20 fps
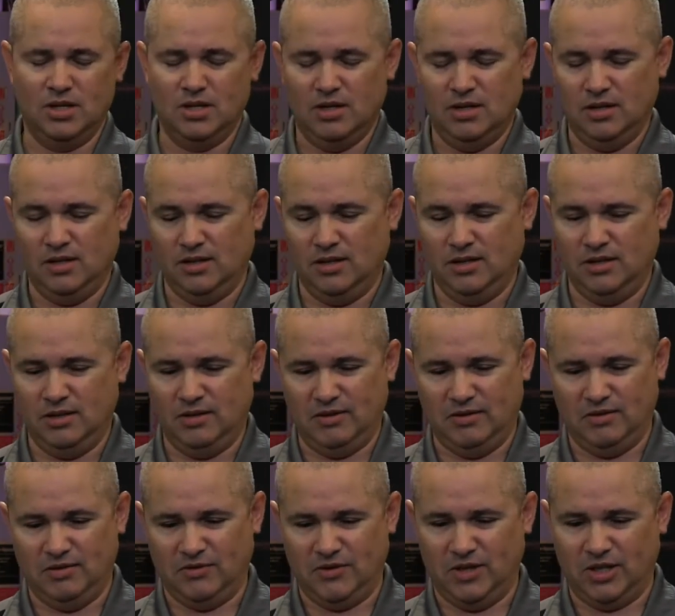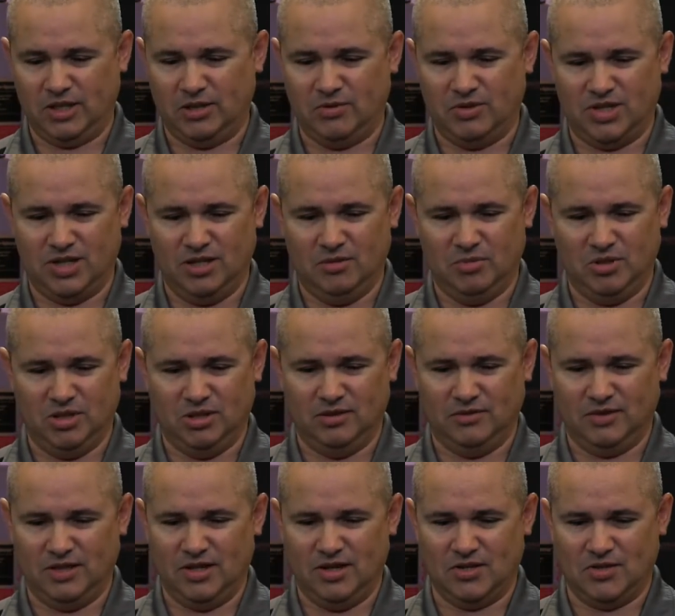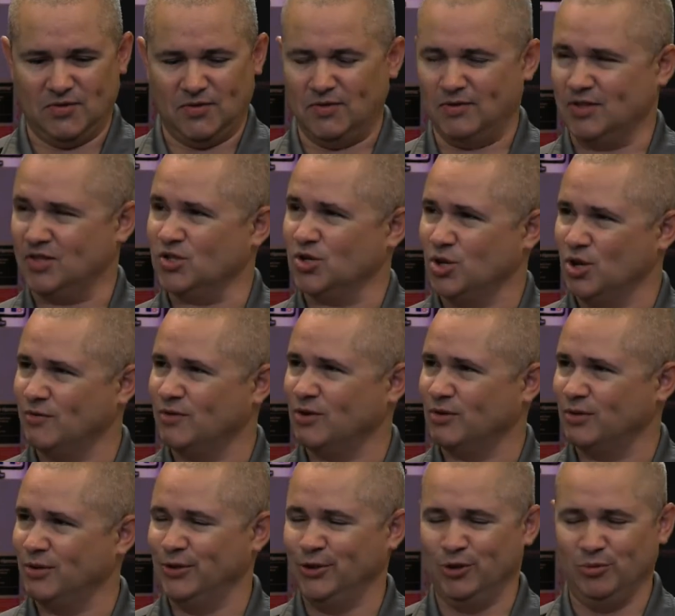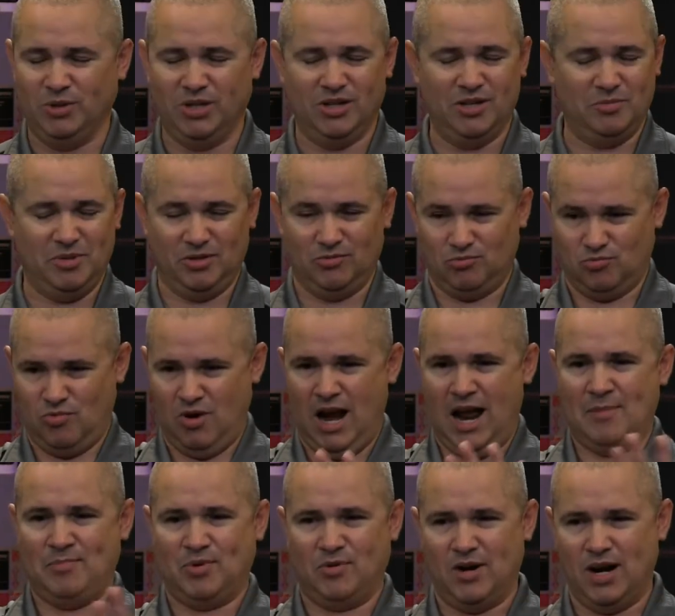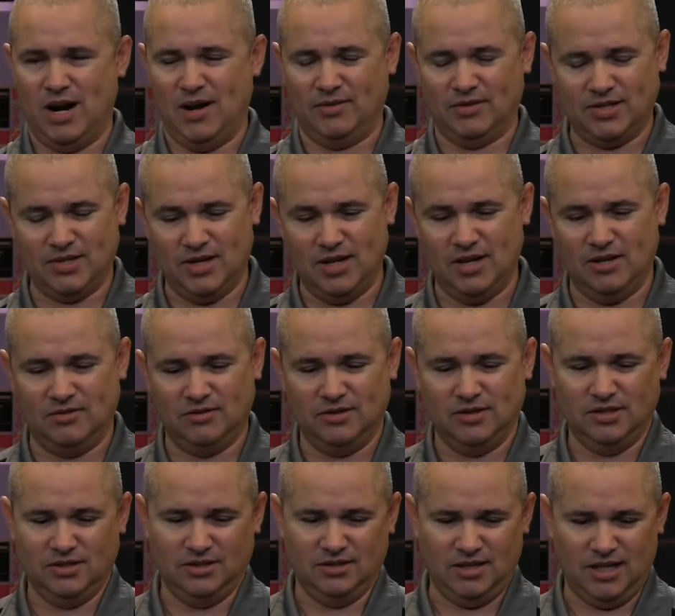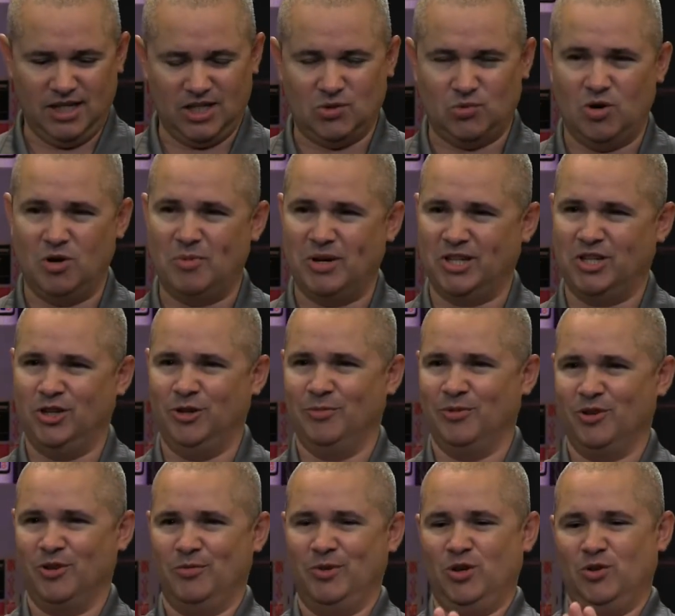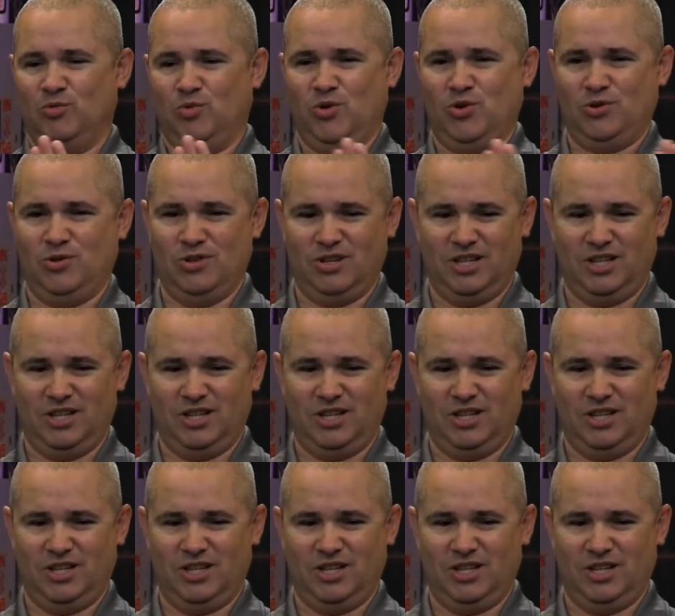You felt like you were sitting in the middle of a server room, big wraparound stuff. I swear my cubicle mill work looked